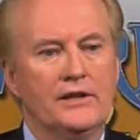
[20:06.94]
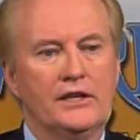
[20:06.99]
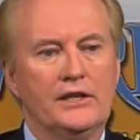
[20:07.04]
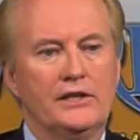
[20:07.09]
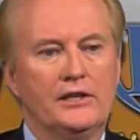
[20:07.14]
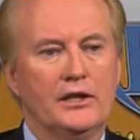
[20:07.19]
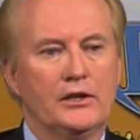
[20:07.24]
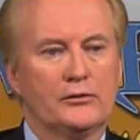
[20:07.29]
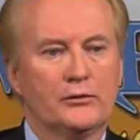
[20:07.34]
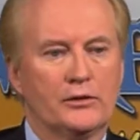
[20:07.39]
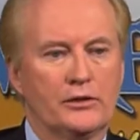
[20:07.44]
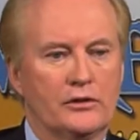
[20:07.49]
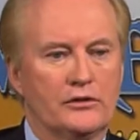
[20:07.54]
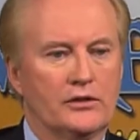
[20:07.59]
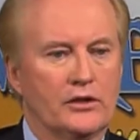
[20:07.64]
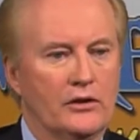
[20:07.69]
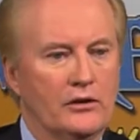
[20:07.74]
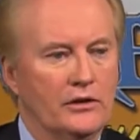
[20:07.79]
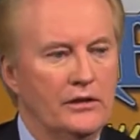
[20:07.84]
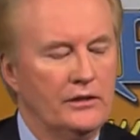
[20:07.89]
that a district
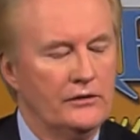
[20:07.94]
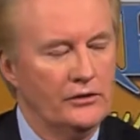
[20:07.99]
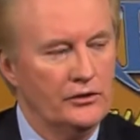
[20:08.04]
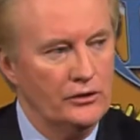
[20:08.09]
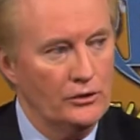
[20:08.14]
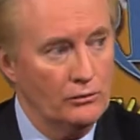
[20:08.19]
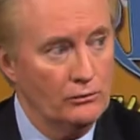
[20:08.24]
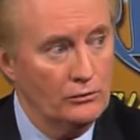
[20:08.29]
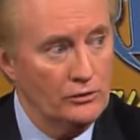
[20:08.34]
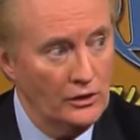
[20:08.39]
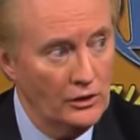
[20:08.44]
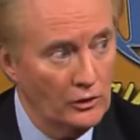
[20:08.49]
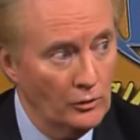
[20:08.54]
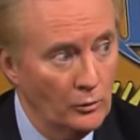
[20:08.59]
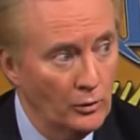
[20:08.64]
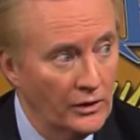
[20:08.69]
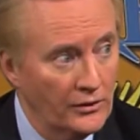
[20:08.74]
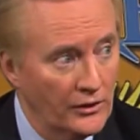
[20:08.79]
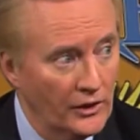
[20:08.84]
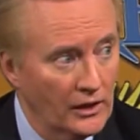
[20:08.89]
attorney that you deal
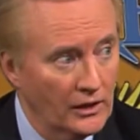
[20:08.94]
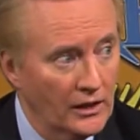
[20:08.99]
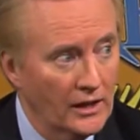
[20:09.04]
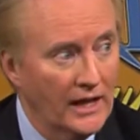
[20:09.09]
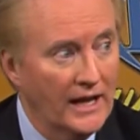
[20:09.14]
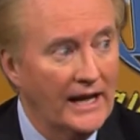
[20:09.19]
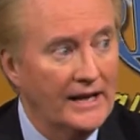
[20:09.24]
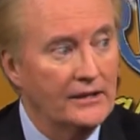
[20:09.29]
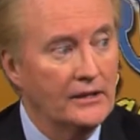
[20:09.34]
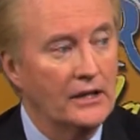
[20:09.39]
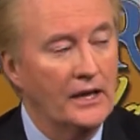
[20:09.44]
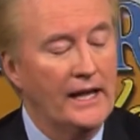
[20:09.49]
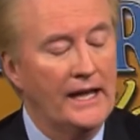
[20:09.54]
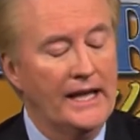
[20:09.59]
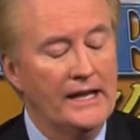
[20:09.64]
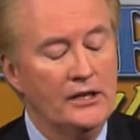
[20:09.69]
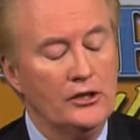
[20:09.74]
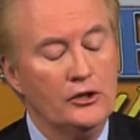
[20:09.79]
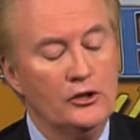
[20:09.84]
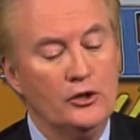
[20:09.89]
with a lot
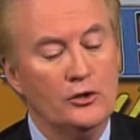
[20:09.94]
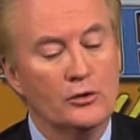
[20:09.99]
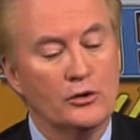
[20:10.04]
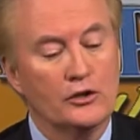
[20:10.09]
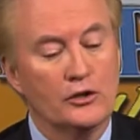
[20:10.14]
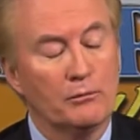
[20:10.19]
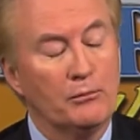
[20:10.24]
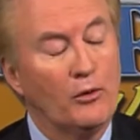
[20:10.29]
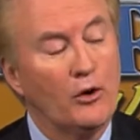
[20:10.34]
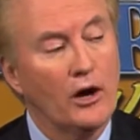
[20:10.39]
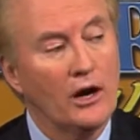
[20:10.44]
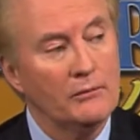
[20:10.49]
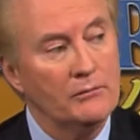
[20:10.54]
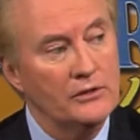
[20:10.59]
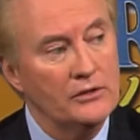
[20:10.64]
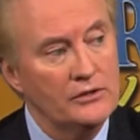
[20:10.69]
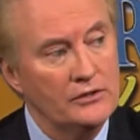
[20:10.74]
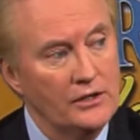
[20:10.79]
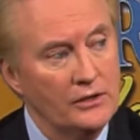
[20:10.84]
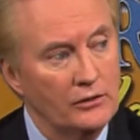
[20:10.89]
and your
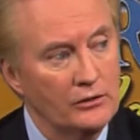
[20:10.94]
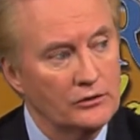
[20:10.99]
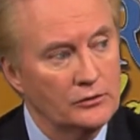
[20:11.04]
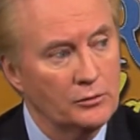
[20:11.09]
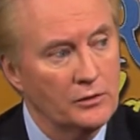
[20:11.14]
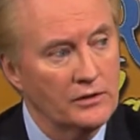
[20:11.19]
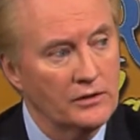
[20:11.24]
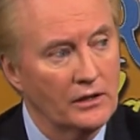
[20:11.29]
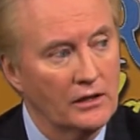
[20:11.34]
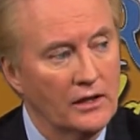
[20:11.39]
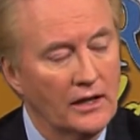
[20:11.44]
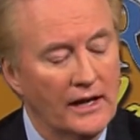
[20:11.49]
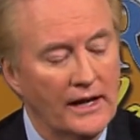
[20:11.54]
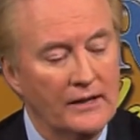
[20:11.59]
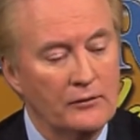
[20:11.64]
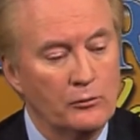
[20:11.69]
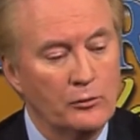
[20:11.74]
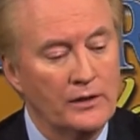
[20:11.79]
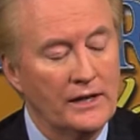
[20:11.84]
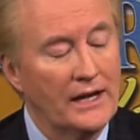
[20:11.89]
department deals with a
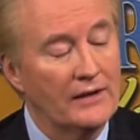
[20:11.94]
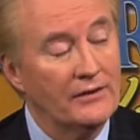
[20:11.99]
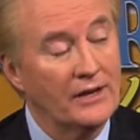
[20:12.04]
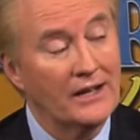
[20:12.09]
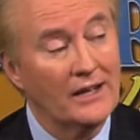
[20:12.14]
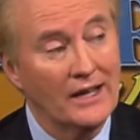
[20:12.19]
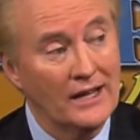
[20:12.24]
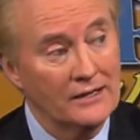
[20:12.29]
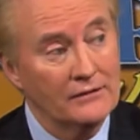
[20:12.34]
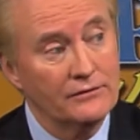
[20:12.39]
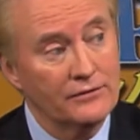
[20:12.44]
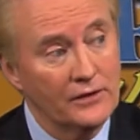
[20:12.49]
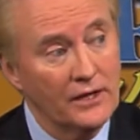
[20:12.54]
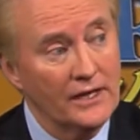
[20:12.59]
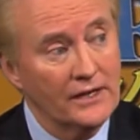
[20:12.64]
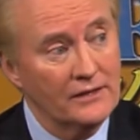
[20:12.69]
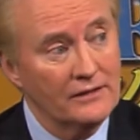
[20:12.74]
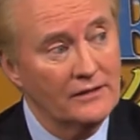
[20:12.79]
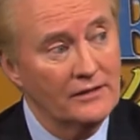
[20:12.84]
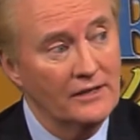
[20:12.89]
lot would have a
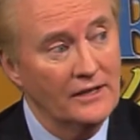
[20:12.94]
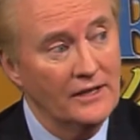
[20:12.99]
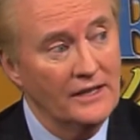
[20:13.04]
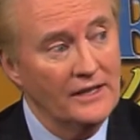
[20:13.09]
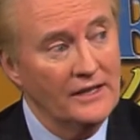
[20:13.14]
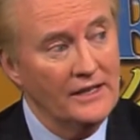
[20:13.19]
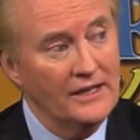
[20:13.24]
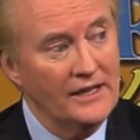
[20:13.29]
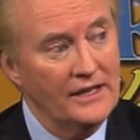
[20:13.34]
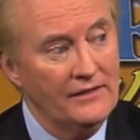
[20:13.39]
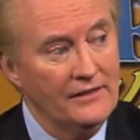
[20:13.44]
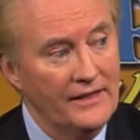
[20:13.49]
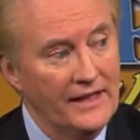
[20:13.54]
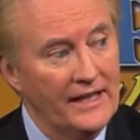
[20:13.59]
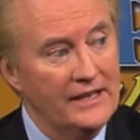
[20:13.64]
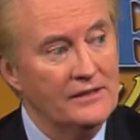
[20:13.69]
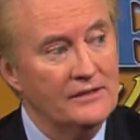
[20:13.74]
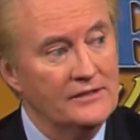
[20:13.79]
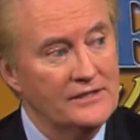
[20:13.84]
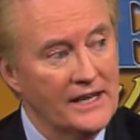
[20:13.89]
conflict in
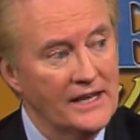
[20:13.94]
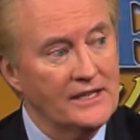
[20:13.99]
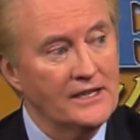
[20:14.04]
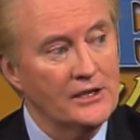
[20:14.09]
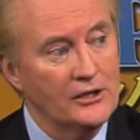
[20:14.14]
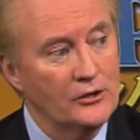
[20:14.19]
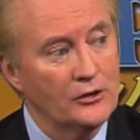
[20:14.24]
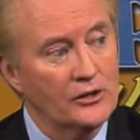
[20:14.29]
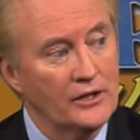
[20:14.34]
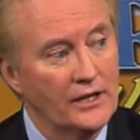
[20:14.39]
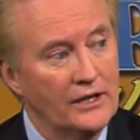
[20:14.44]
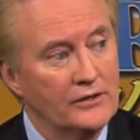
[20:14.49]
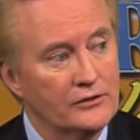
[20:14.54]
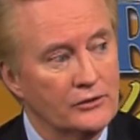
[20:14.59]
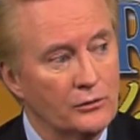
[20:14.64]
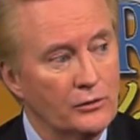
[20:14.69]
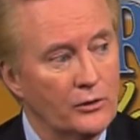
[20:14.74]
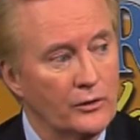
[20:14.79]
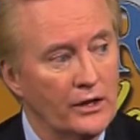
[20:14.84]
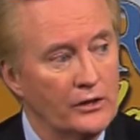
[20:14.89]
then taking your case
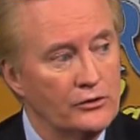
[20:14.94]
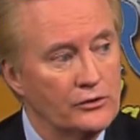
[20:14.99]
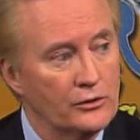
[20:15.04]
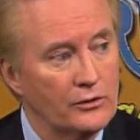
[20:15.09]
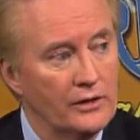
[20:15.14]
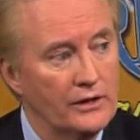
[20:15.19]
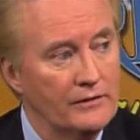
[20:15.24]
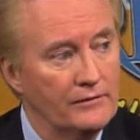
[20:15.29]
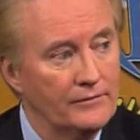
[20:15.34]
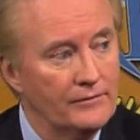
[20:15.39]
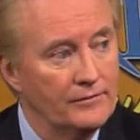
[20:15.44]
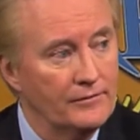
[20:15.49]
to a grand jury?